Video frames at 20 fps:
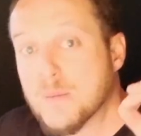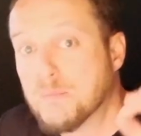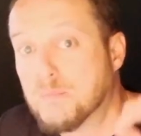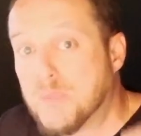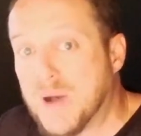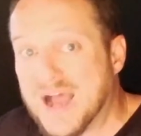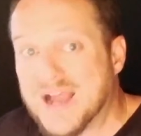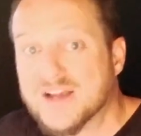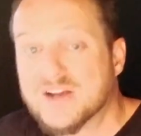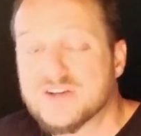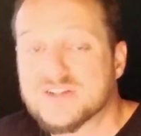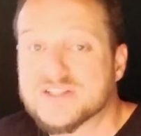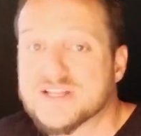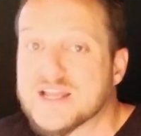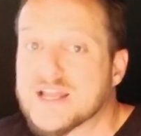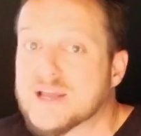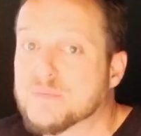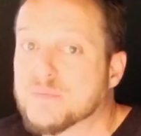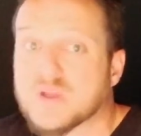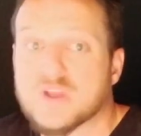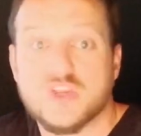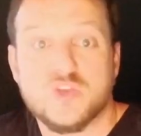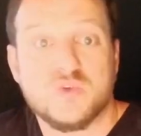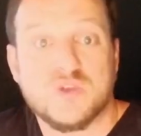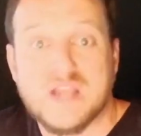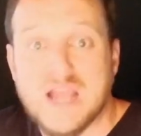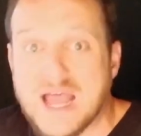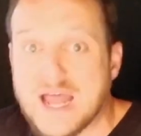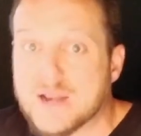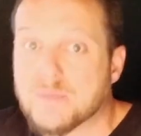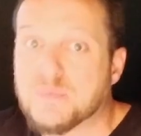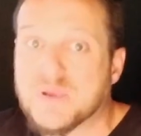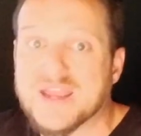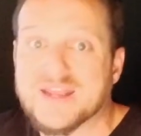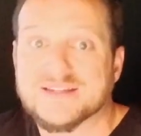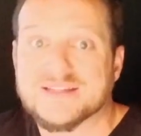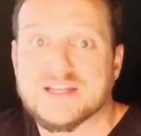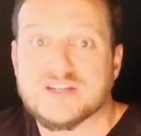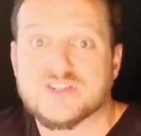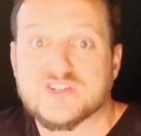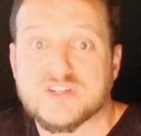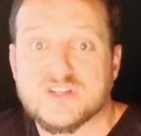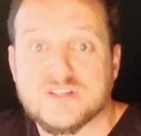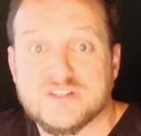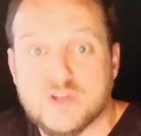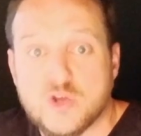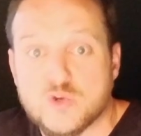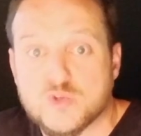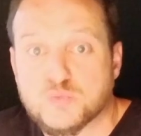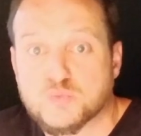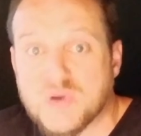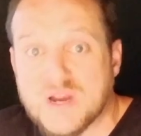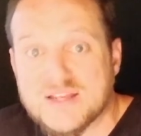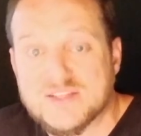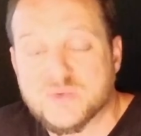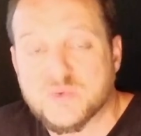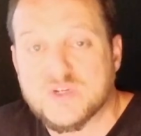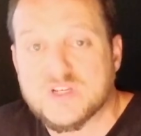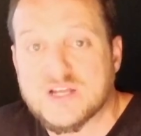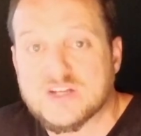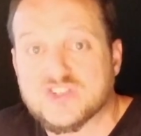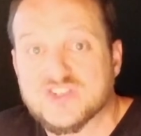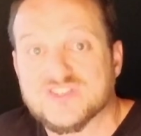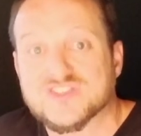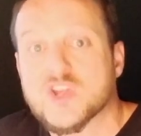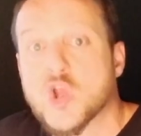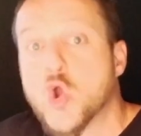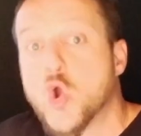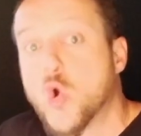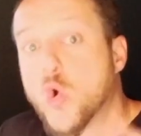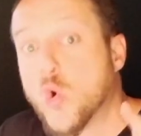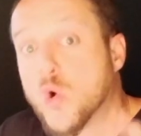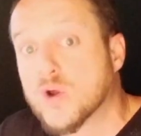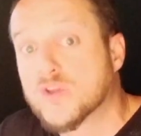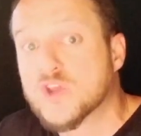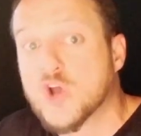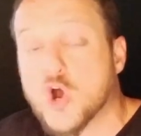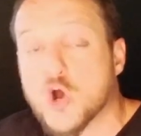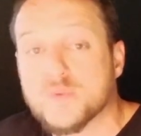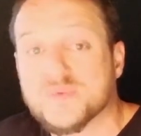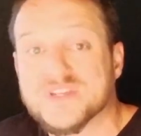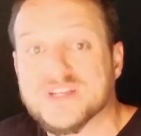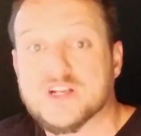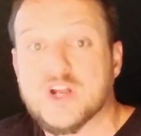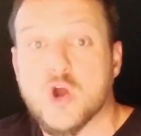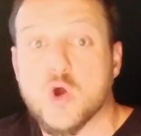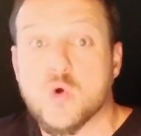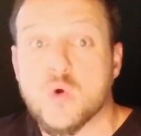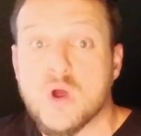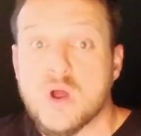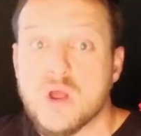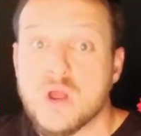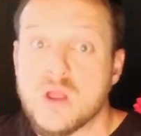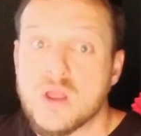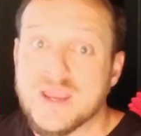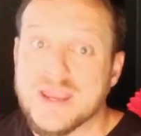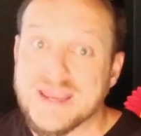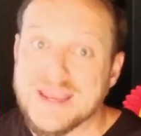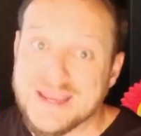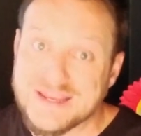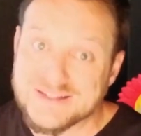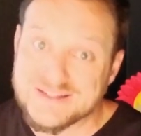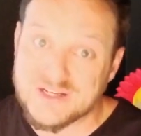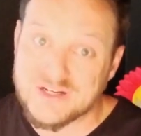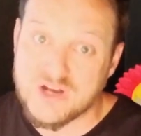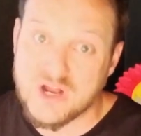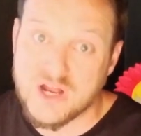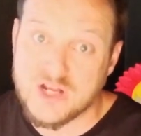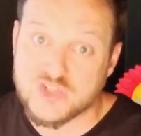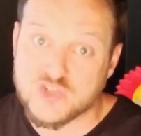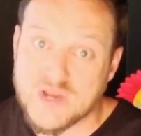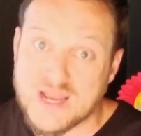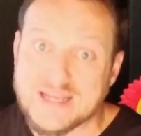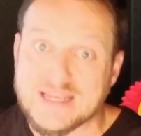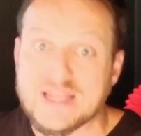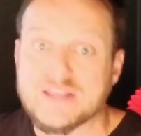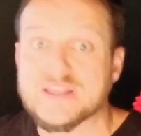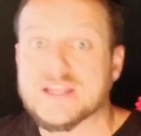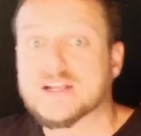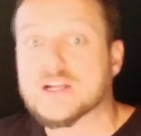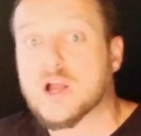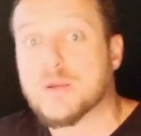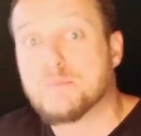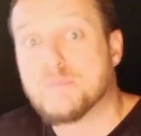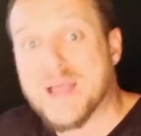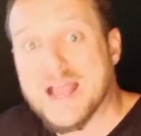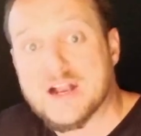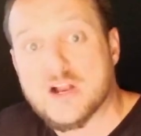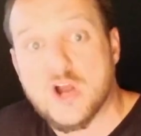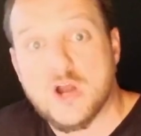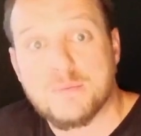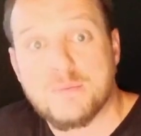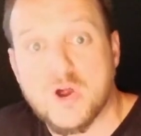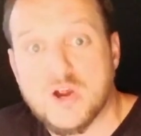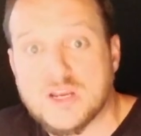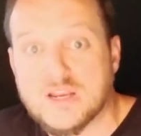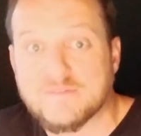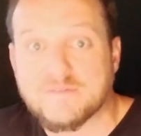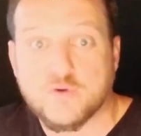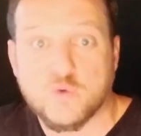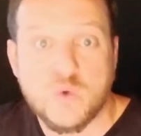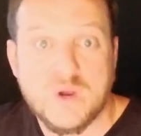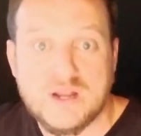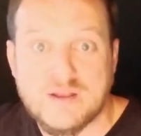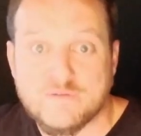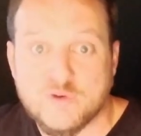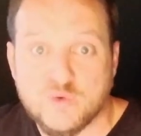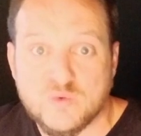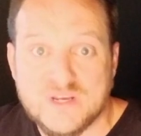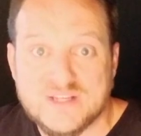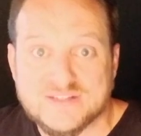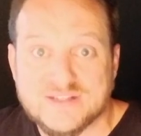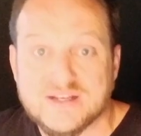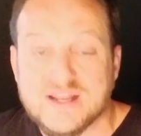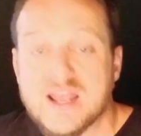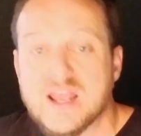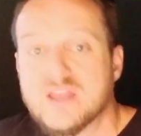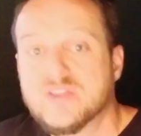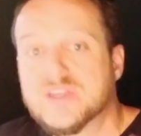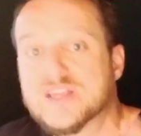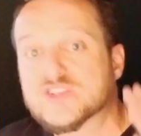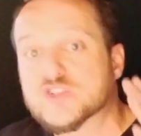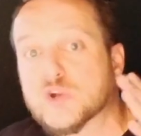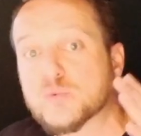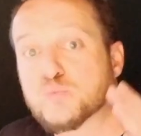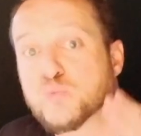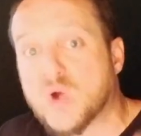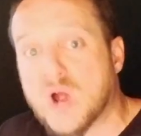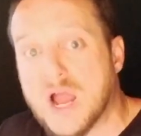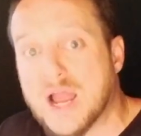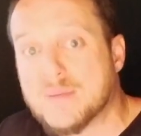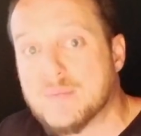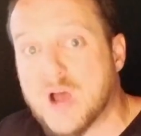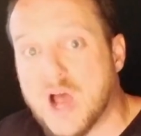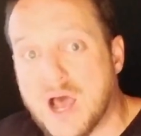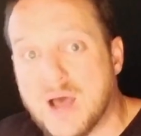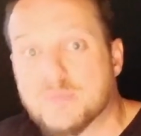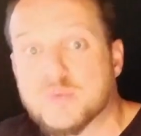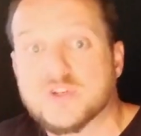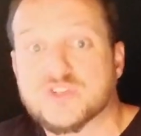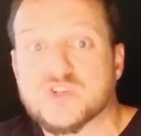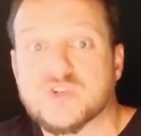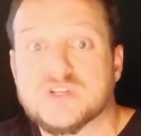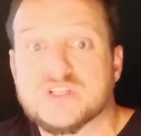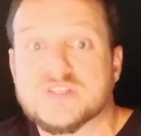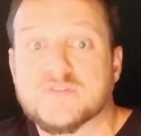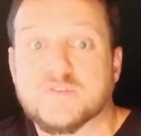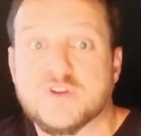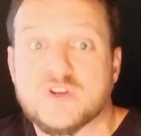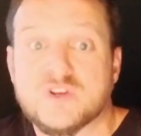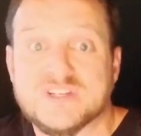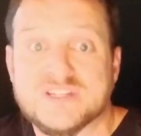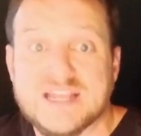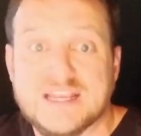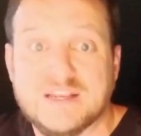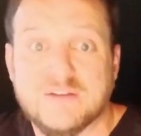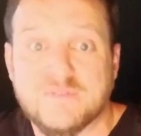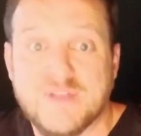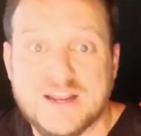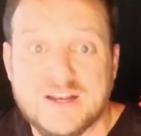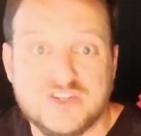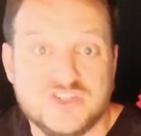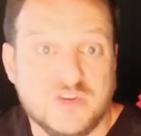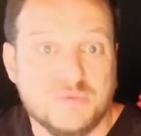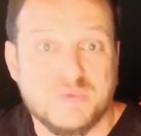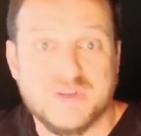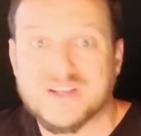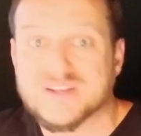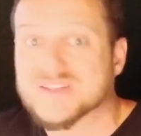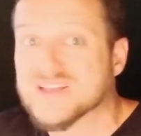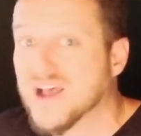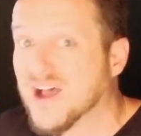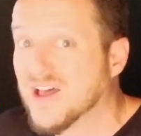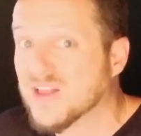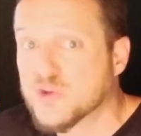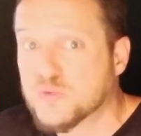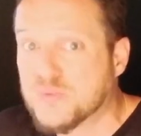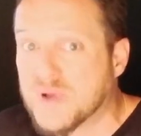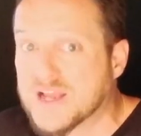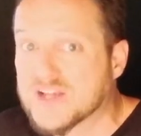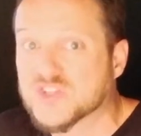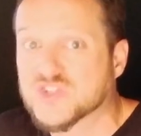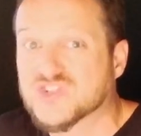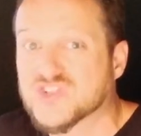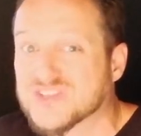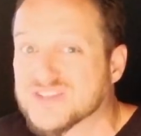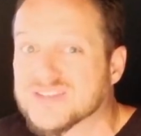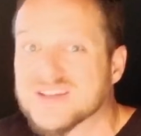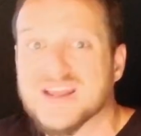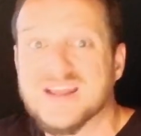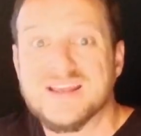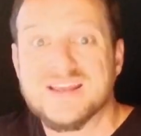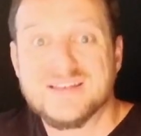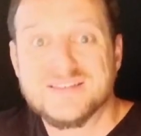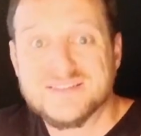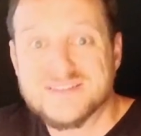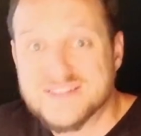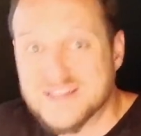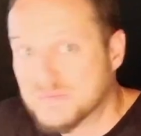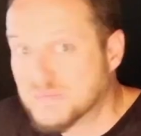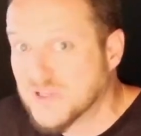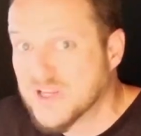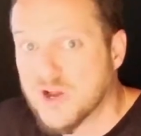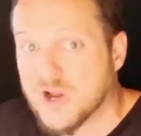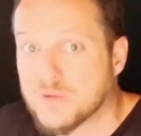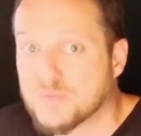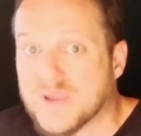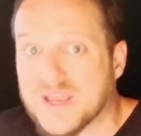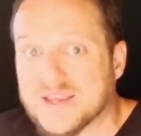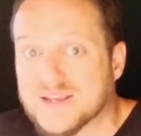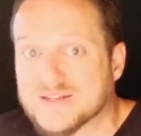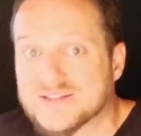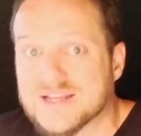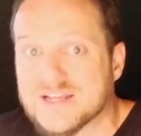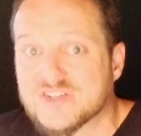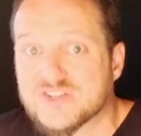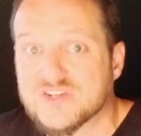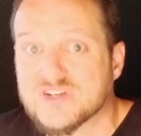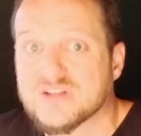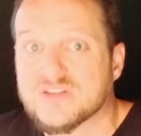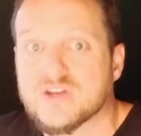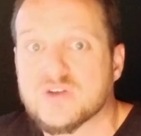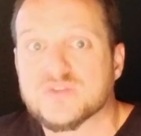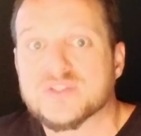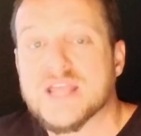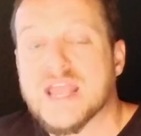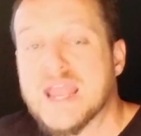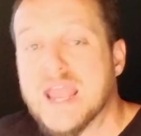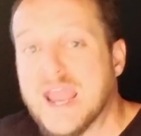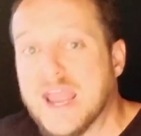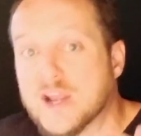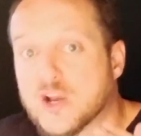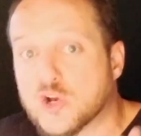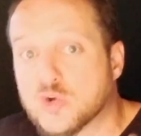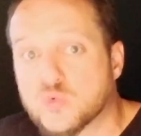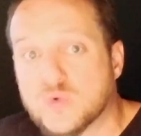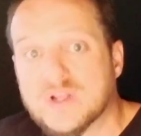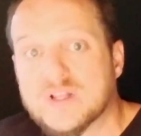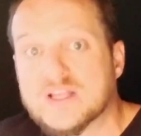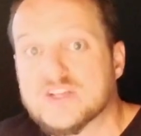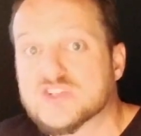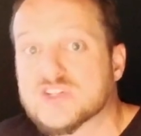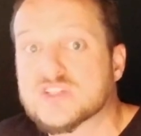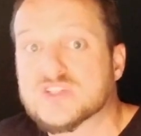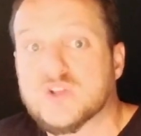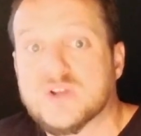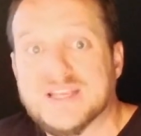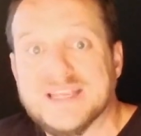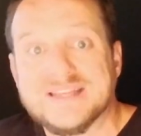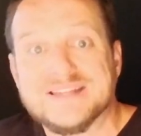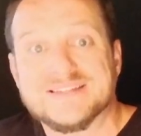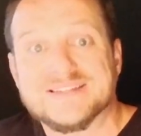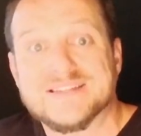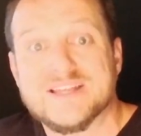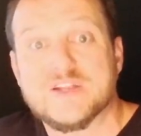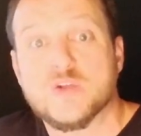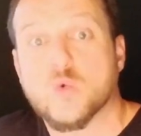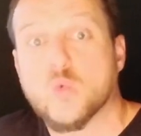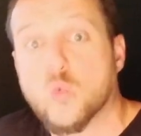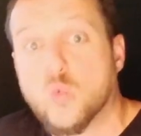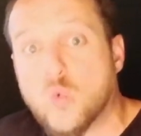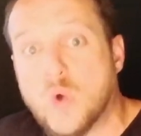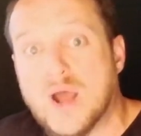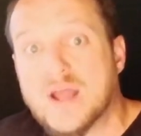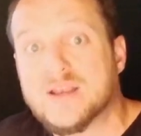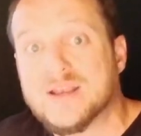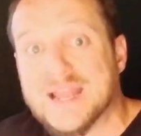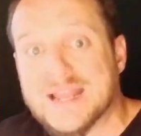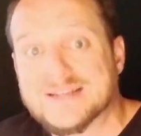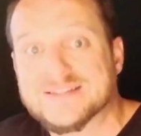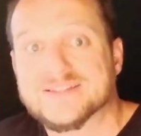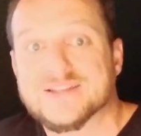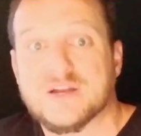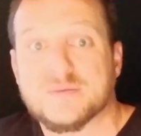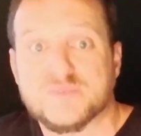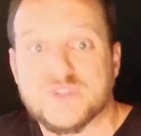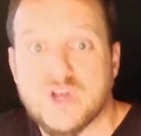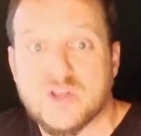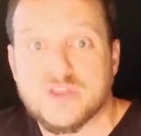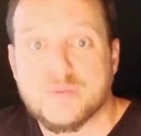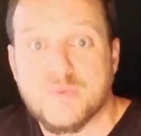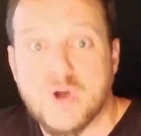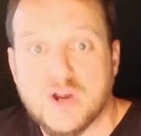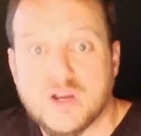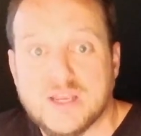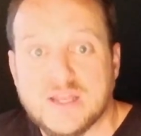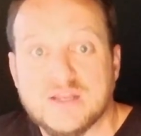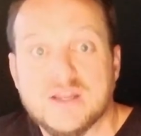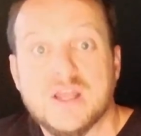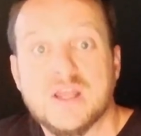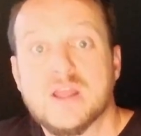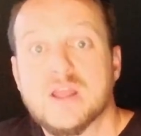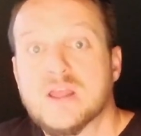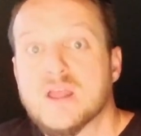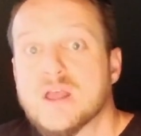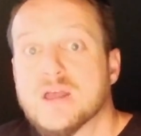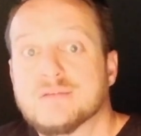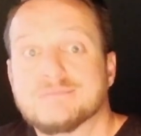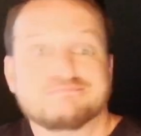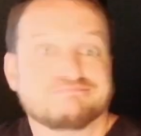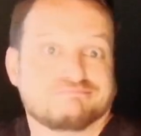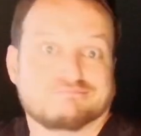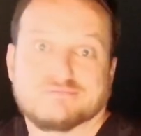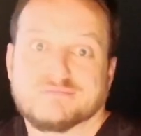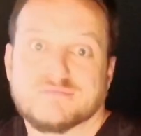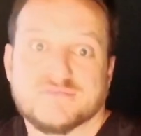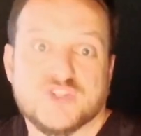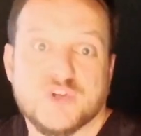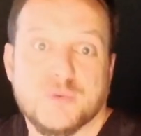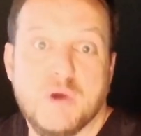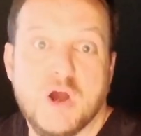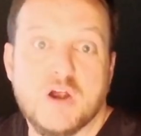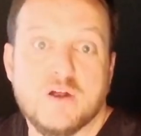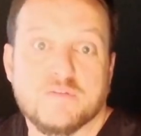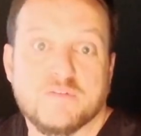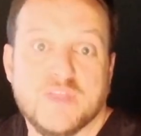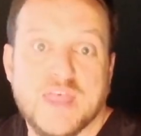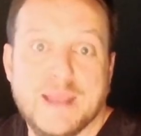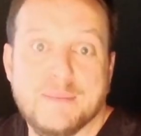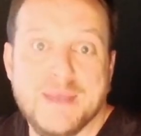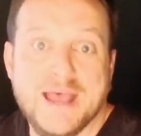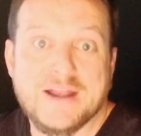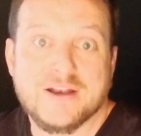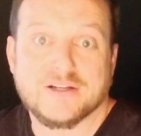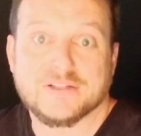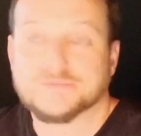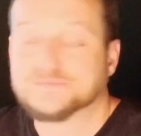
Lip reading: Buyer tip, you've got to pay attention to those price reductions or the homes that go into contract and then come back on market for whatever reason. These are prime opportunities for you to take advantage of because other buyers just simply aren't paying attention to those and are really just looking to see what next comes on the market tomorrow for that matter.